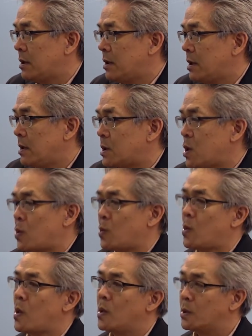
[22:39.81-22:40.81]
Mm -hmm. So
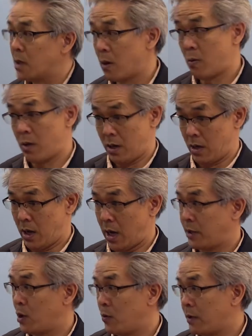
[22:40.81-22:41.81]
so
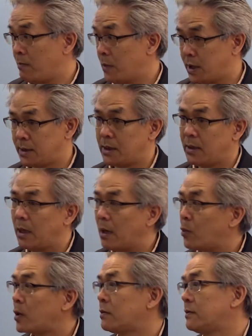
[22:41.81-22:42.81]
I know them because I
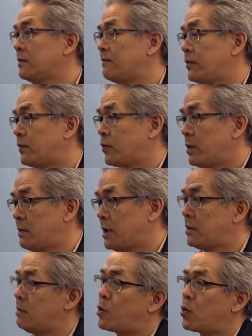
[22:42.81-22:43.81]
work with them for three
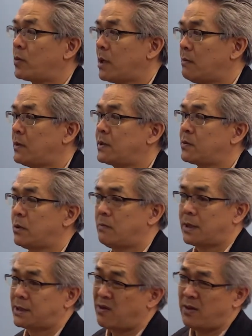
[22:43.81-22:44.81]
months. The program is three
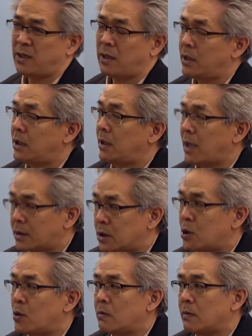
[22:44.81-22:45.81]
months, so I, I, got
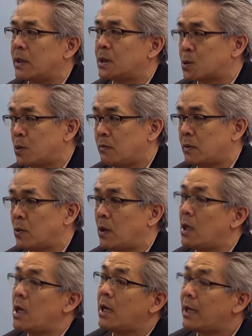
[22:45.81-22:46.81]
to know them extremely
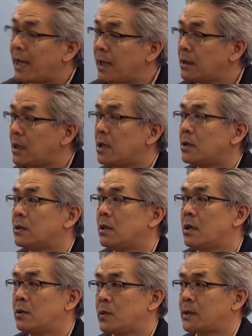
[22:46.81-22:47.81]
well, and they
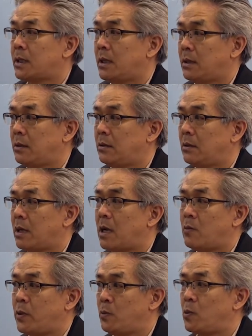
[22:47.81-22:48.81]
understand
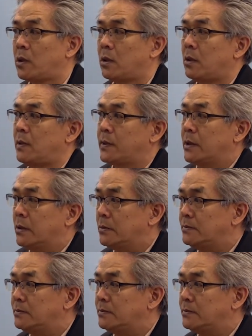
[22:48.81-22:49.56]
how we work also.